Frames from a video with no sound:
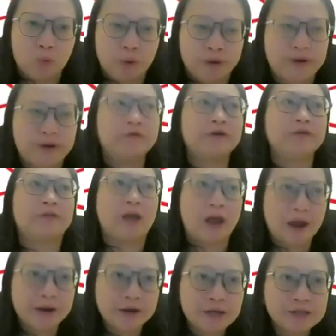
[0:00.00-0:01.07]
Whenever
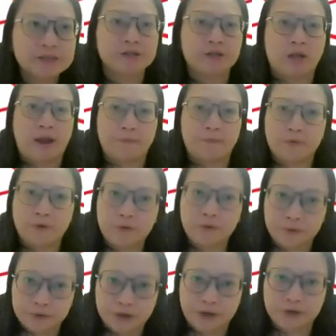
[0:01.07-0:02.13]
there is an
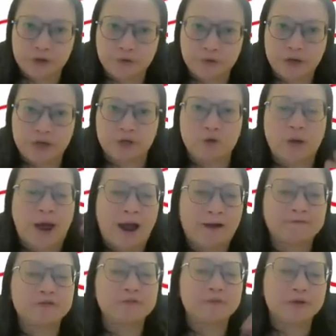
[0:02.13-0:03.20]
appropriate unit, you
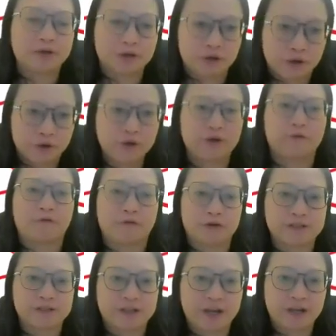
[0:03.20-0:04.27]
have to put a unit for
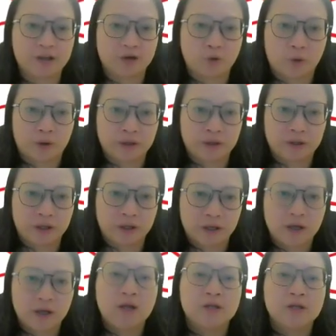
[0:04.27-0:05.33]
a scalar
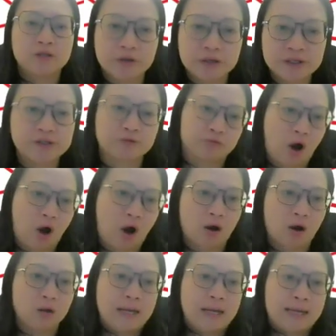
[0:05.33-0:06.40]
quantity. So this is
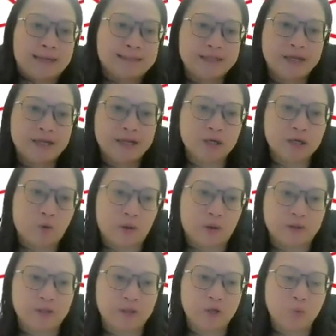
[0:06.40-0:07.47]
wrong. C, a
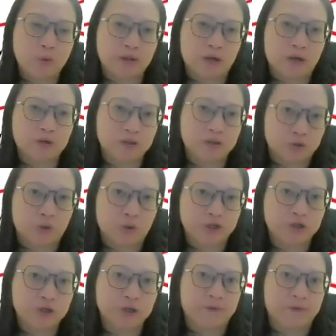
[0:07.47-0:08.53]
quantity without a
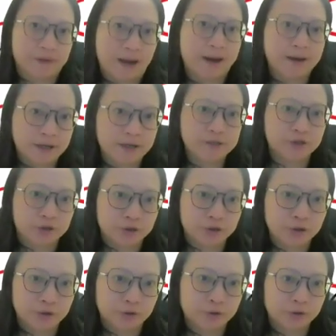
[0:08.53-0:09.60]
direction. That is
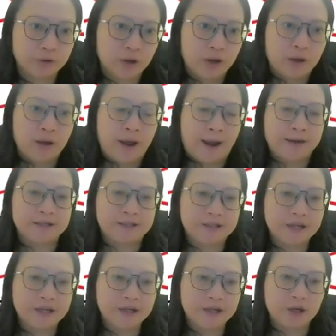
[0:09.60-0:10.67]
true. And
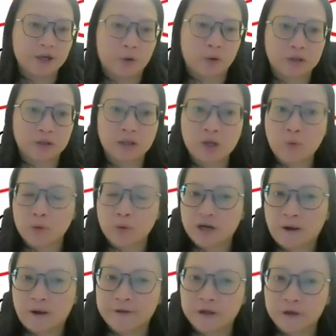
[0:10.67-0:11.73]
D, a quantity
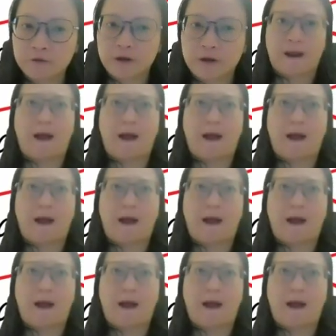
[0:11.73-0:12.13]
without a unit.